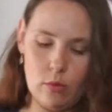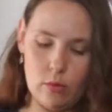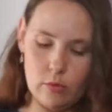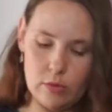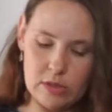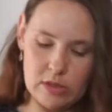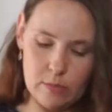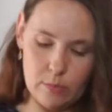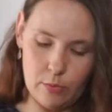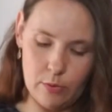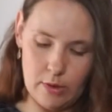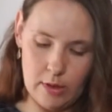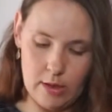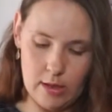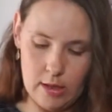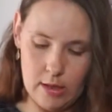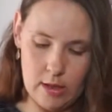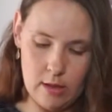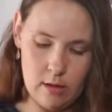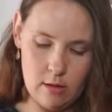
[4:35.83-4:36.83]

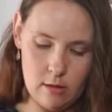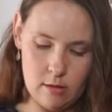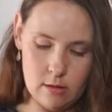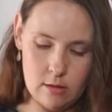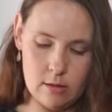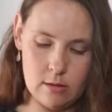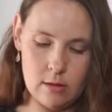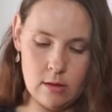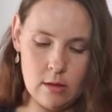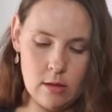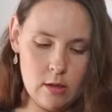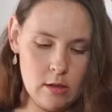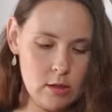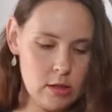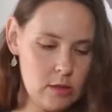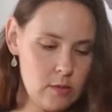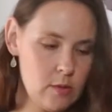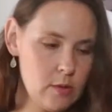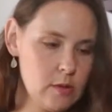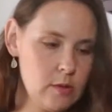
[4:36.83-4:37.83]
spray.
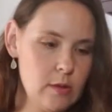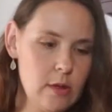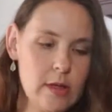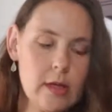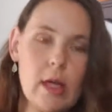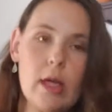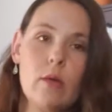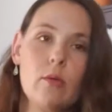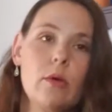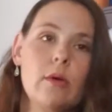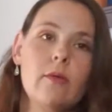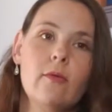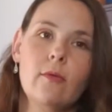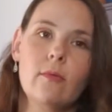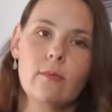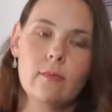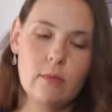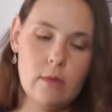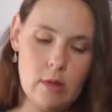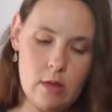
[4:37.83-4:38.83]
It's supposed to be like
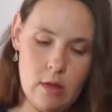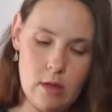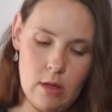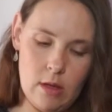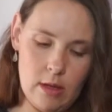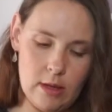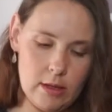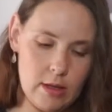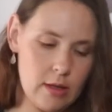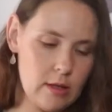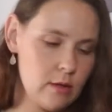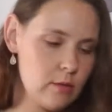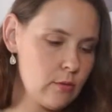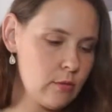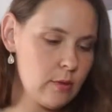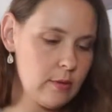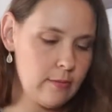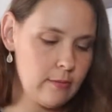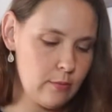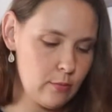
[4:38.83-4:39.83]
kind of
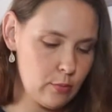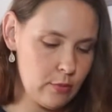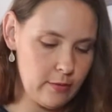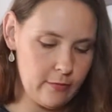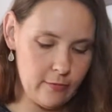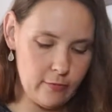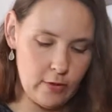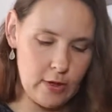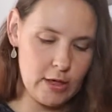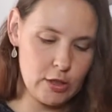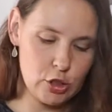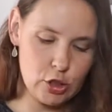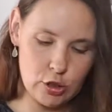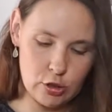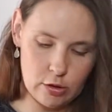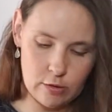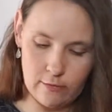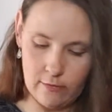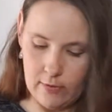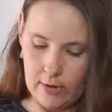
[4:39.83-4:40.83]
refresh
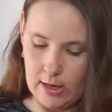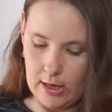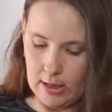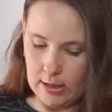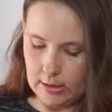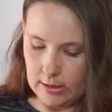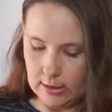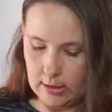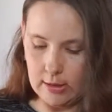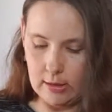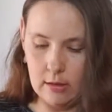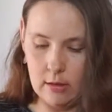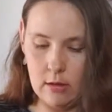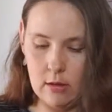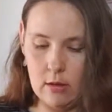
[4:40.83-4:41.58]
your face.